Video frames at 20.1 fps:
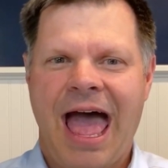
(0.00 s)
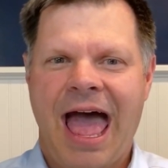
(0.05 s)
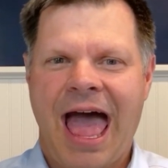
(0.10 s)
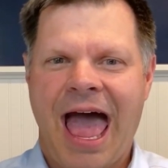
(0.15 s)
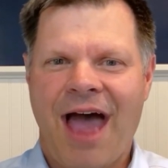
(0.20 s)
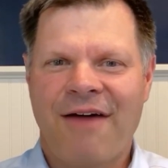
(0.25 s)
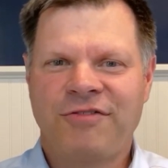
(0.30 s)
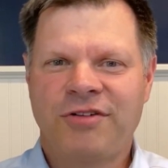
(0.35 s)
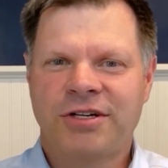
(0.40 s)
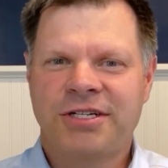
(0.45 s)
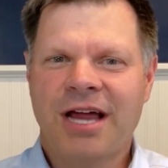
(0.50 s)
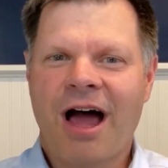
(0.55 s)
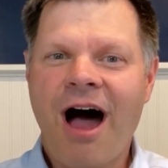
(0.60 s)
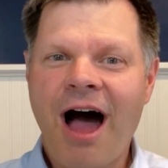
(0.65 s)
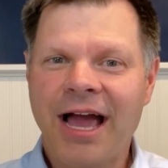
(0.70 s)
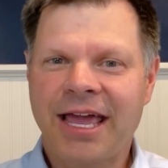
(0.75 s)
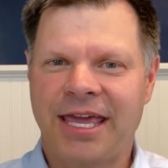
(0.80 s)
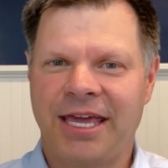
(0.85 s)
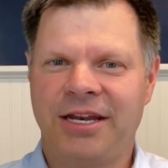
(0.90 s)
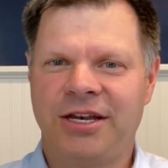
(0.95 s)
After
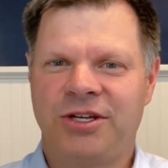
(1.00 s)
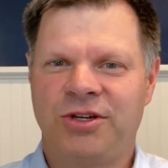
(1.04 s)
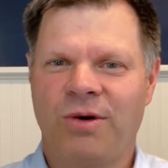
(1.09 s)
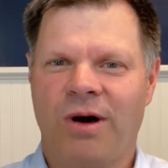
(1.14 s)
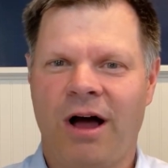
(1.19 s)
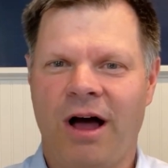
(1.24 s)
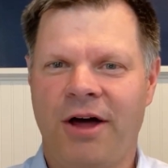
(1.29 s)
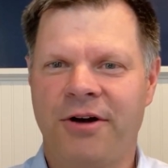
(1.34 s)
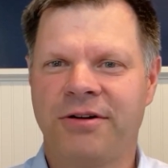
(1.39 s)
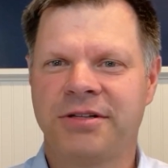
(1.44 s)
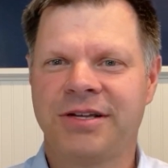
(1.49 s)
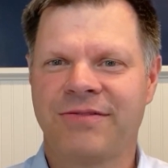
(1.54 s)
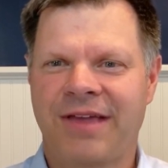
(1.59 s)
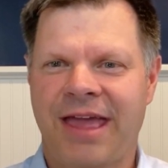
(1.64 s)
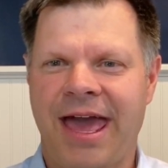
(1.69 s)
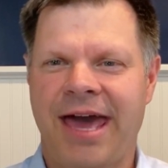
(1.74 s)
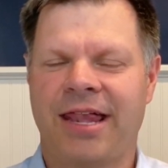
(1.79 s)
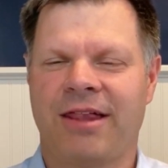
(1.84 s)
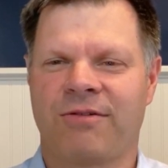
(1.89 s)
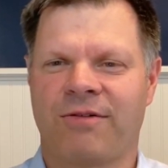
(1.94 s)
talking to hundreds of
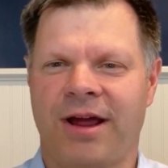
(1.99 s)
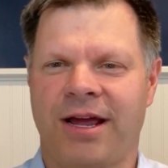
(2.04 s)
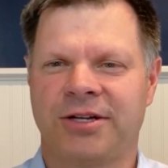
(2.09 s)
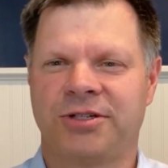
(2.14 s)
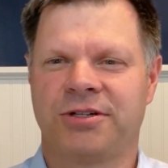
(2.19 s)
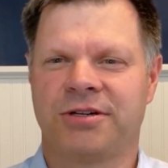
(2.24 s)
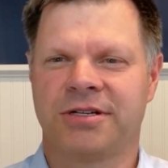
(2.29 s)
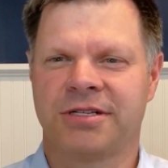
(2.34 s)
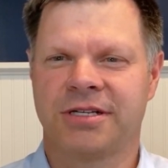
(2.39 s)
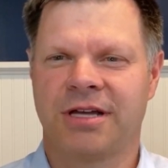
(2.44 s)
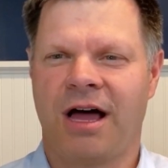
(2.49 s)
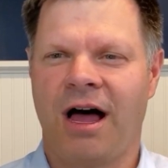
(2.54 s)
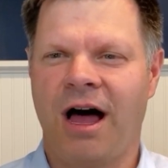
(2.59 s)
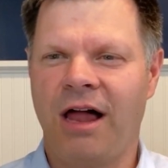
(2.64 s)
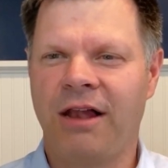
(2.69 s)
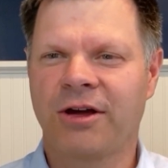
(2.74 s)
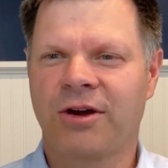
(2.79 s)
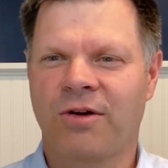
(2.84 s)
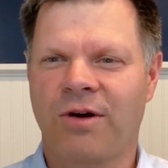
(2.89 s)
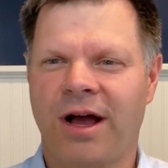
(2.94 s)
cattle ranchers
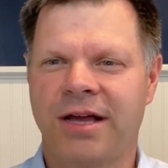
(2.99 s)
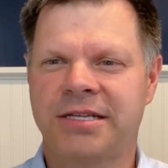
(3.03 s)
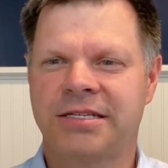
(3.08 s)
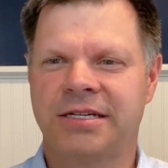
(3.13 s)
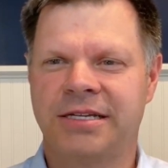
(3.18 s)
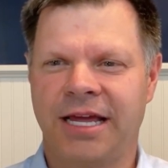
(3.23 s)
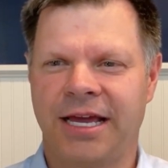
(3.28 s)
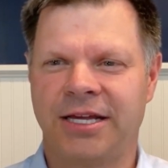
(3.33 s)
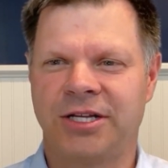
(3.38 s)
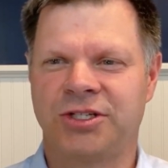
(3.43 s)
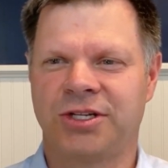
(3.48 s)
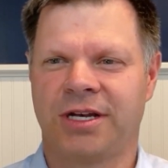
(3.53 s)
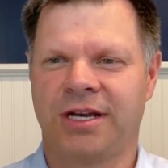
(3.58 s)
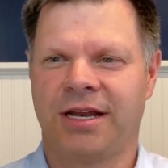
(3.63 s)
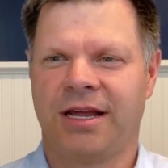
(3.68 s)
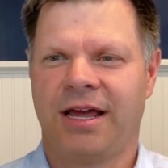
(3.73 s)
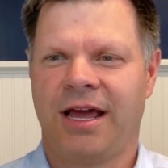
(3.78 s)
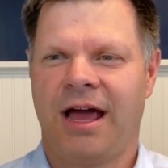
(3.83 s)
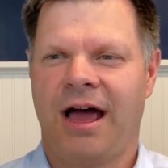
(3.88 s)
all across the nation,